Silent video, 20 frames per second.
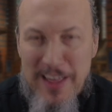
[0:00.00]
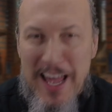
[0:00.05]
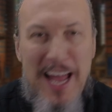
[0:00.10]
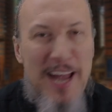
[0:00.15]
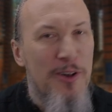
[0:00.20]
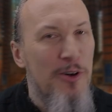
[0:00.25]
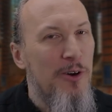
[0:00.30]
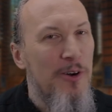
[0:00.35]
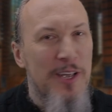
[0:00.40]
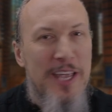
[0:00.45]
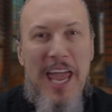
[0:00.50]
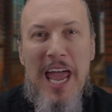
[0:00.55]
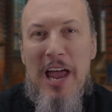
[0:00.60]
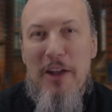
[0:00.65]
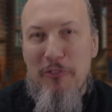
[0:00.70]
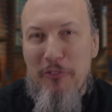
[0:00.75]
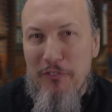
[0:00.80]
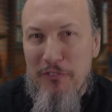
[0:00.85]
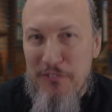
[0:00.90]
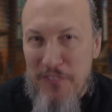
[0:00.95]
that'll
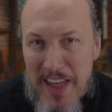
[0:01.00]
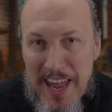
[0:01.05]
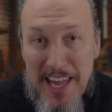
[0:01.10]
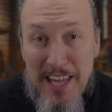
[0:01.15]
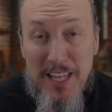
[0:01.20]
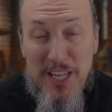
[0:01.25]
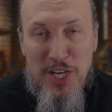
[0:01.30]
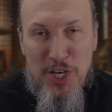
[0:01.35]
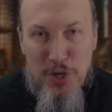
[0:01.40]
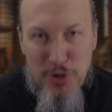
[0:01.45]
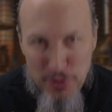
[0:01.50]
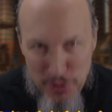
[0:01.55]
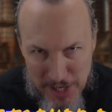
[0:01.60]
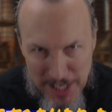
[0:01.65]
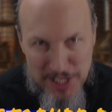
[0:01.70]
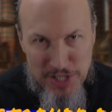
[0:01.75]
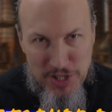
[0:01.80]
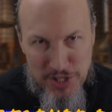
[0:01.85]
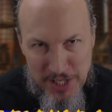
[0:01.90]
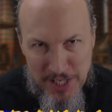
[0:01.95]
get fake
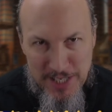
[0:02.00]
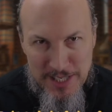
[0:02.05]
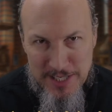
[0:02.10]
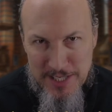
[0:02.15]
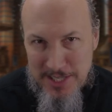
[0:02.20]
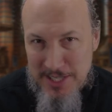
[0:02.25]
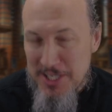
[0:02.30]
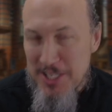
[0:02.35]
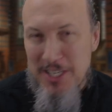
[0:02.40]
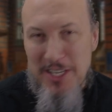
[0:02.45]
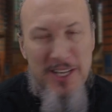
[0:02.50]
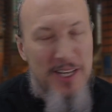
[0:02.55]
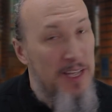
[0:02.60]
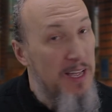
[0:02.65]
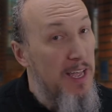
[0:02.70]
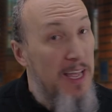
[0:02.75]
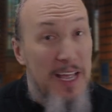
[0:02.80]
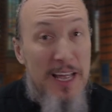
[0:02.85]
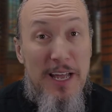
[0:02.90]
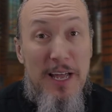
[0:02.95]
Christians
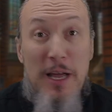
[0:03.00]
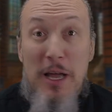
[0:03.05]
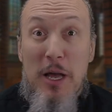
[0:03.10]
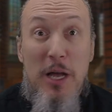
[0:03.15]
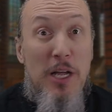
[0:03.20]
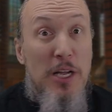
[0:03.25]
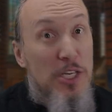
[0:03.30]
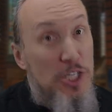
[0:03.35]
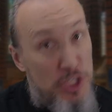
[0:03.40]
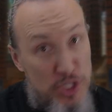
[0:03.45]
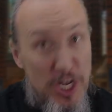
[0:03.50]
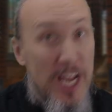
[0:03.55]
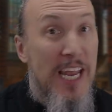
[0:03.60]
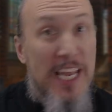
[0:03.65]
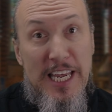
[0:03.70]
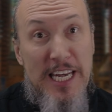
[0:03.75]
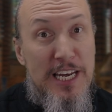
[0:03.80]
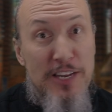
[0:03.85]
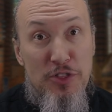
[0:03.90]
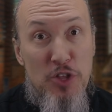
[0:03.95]

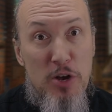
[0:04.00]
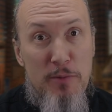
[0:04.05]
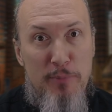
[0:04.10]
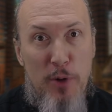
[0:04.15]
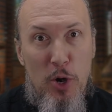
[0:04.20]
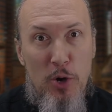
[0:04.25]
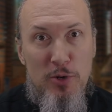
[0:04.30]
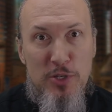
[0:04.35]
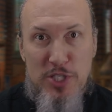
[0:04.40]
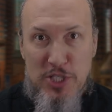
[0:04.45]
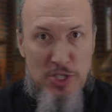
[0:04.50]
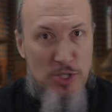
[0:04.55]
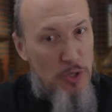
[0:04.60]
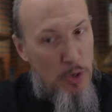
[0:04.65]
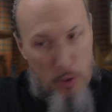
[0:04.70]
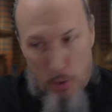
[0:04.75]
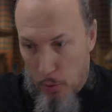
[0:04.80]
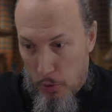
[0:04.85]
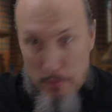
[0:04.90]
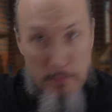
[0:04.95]
shaking in their boots
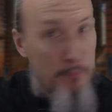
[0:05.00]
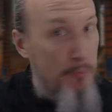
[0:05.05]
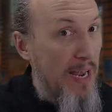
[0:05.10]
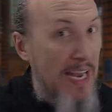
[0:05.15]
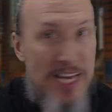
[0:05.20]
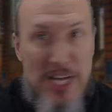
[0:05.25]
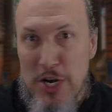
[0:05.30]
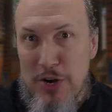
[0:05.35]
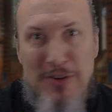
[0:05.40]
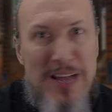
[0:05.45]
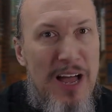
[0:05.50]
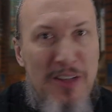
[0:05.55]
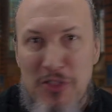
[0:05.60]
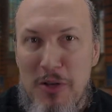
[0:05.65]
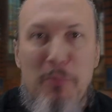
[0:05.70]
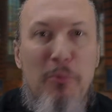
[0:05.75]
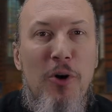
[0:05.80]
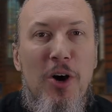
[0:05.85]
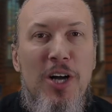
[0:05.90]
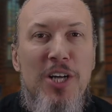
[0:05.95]
or beating around
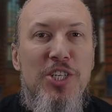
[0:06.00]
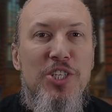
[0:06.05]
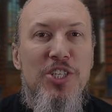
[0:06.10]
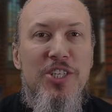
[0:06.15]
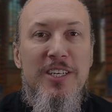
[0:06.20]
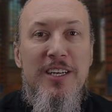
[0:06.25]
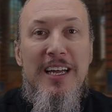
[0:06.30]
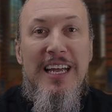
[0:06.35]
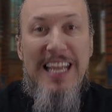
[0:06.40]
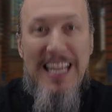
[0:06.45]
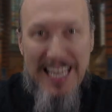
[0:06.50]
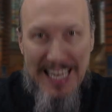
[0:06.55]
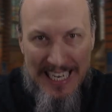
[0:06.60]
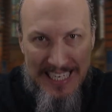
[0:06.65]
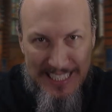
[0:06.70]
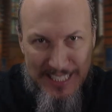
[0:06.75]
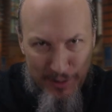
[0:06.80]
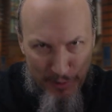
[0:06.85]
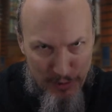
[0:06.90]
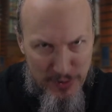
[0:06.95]
the bush,
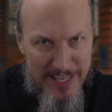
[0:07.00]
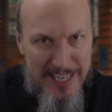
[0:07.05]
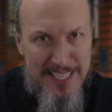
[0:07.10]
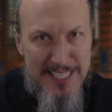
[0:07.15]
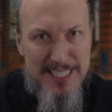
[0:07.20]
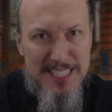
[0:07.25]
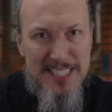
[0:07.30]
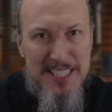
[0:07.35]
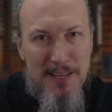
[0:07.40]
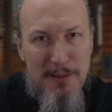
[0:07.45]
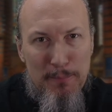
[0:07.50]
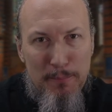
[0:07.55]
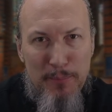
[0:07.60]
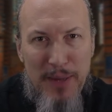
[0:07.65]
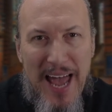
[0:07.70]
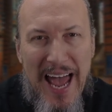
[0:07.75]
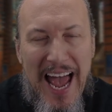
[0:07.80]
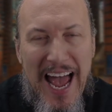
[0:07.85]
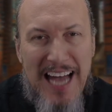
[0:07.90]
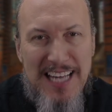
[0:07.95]
it's this
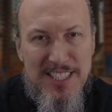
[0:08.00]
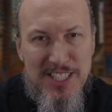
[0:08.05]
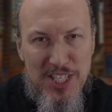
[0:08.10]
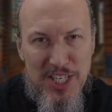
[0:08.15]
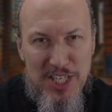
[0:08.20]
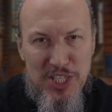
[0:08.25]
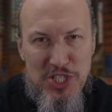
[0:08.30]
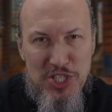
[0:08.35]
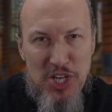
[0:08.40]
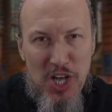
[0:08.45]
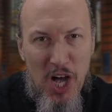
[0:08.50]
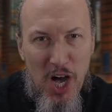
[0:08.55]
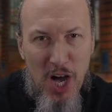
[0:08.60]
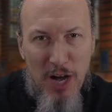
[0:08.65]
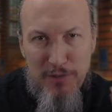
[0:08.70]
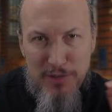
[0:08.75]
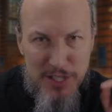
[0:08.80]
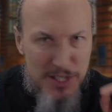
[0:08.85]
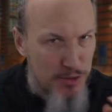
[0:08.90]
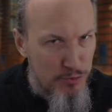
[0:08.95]
passage
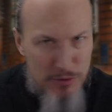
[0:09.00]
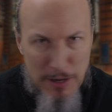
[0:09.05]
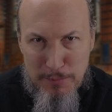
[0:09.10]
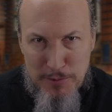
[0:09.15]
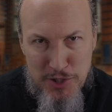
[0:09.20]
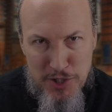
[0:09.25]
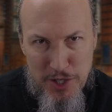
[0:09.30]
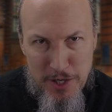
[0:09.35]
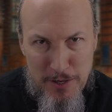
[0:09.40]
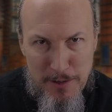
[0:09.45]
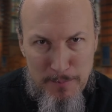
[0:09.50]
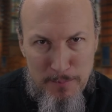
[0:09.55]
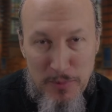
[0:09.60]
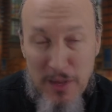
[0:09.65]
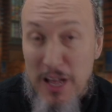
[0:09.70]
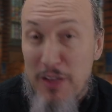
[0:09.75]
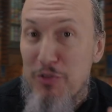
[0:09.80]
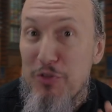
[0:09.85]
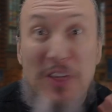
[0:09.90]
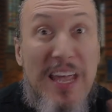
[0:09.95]
of scripture.
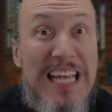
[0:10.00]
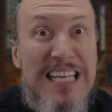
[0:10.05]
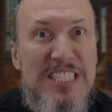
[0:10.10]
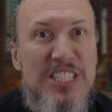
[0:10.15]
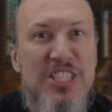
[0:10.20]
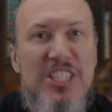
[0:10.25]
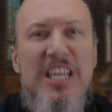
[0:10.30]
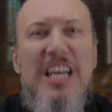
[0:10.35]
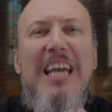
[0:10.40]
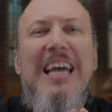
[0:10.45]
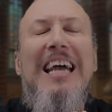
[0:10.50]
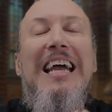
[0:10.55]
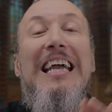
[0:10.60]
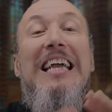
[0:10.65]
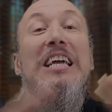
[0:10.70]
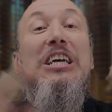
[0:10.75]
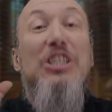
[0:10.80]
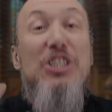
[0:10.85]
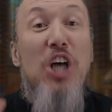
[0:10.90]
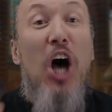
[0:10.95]
This
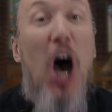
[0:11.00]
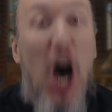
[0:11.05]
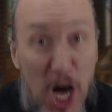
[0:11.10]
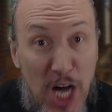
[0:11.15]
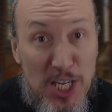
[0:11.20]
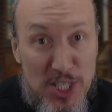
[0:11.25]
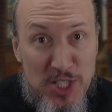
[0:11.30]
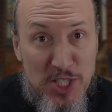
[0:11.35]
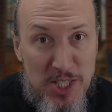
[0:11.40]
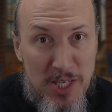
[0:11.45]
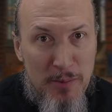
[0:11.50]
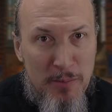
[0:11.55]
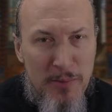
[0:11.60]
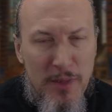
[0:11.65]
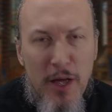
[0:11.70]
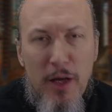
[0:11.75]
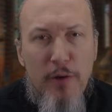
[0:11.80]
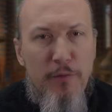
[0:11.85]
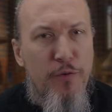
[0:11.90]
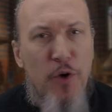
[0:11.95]
is awesome.
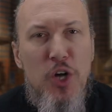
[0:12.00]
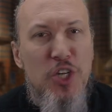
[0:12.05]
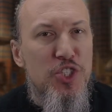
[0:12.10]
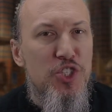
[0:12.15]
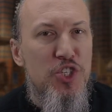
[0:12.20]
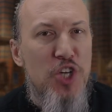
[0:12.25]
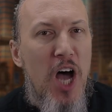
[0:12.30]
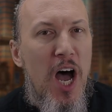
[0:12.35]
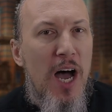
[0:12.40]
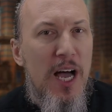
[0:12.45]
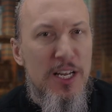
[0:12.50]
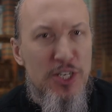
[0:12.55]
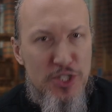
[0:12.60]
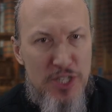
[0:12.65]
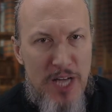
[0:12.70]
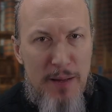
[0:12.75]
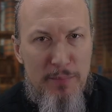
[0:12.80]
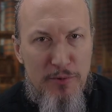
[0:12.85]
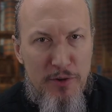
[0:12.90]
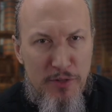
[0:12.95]
1 John
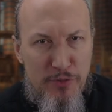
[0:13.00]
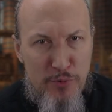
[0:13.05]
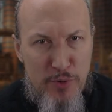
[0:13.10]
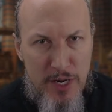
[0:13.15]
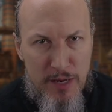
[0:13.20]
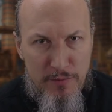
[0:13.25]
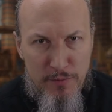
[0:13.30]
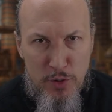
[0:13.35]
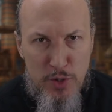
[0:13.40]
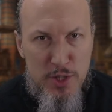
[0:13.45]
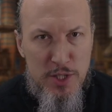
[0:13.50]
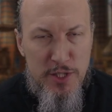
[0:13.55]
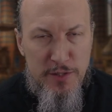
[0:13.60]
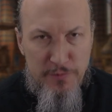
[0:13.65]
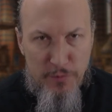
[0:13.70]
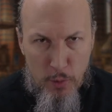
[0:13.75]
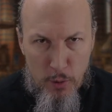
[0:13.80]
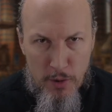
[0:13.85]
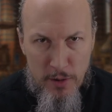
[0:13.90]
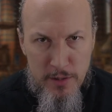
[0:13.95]
chapter 3 verses
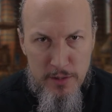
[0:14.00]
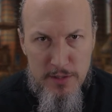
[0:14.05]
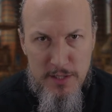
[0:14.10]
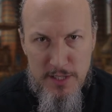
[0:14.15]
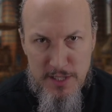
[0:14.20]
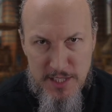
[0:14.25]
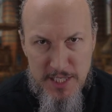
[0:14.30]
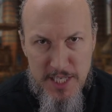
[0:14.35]
4 to